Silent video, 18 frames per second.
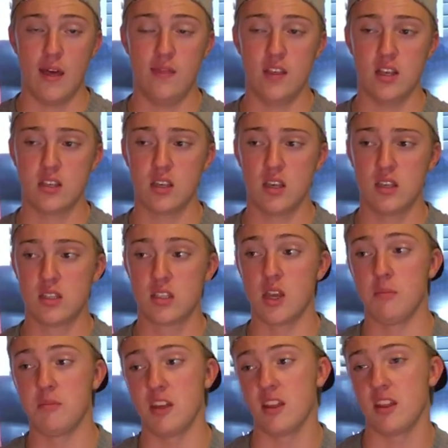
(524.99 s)
This is
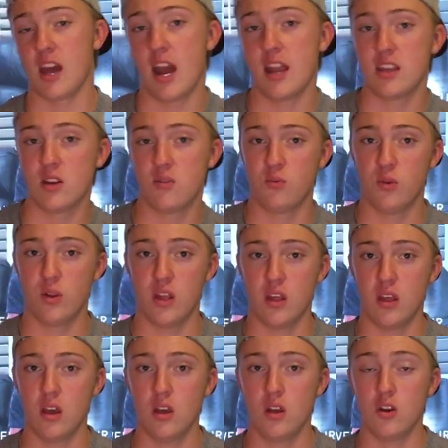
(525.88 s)
something that I didn't
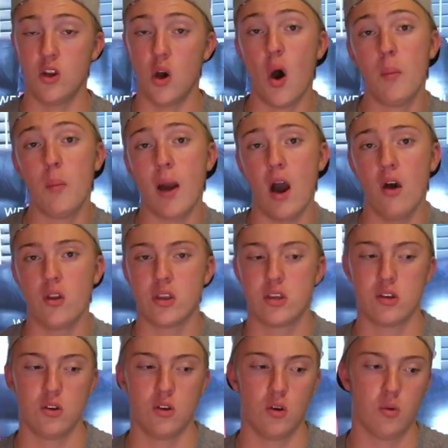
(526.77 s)
really know about
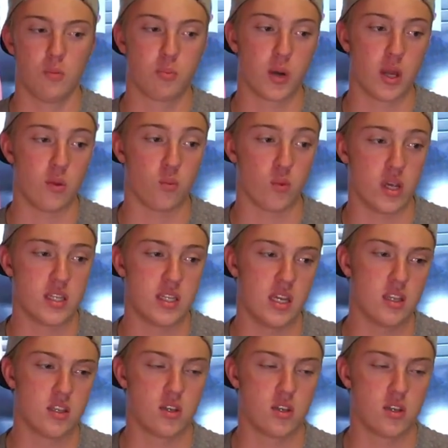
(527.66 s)
until pretty recent,